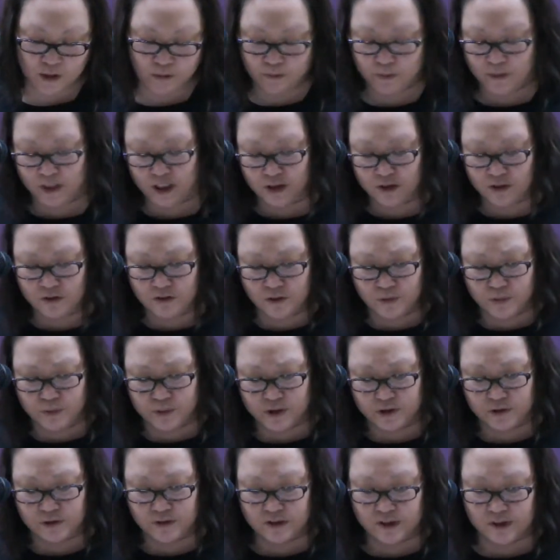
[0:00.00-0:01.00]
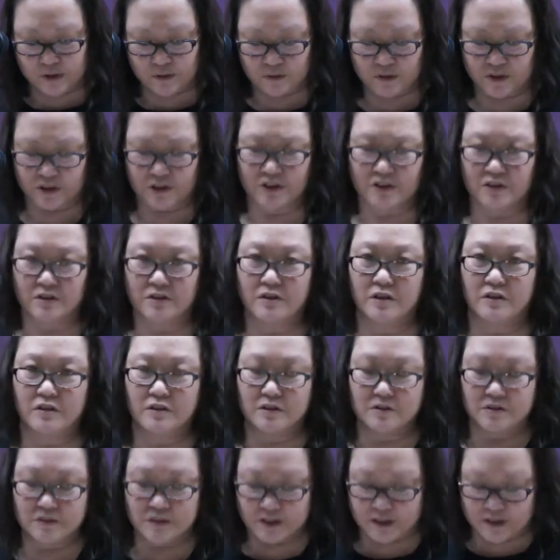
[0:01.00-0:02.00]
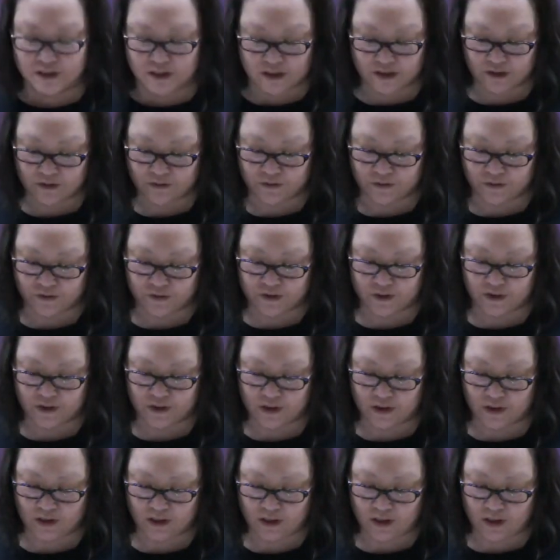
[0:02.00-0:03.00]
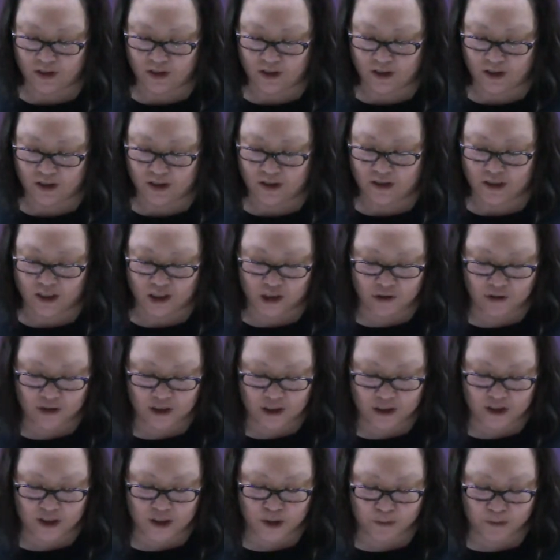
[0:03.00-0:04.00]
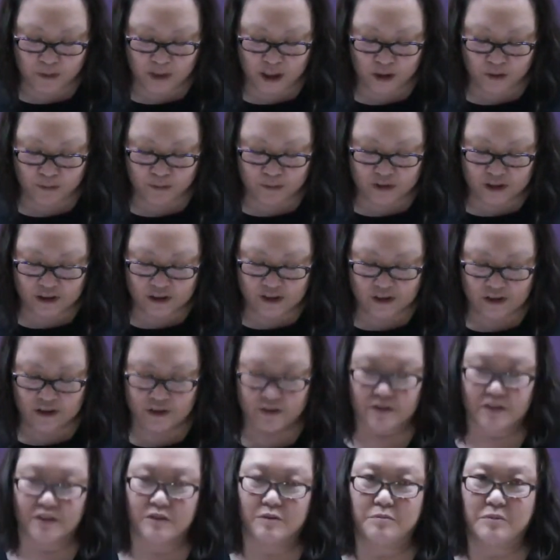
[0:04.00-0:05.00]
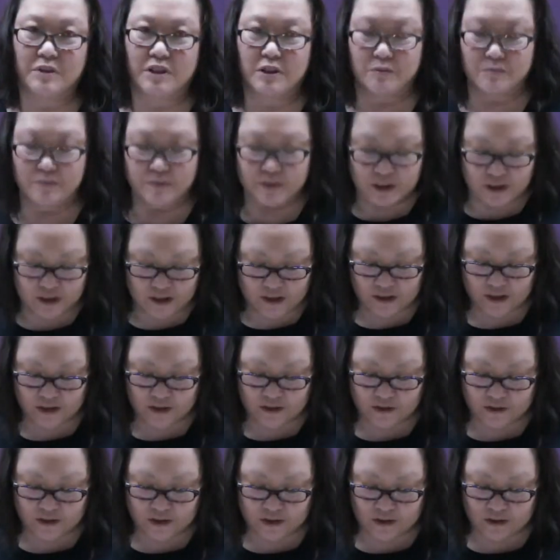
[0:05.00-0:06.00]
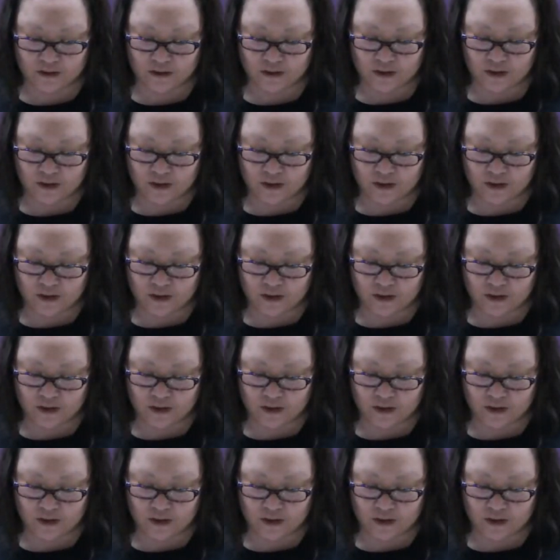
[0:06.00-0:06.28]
My new boots were so stiff, and they quickly made blisters upon blisters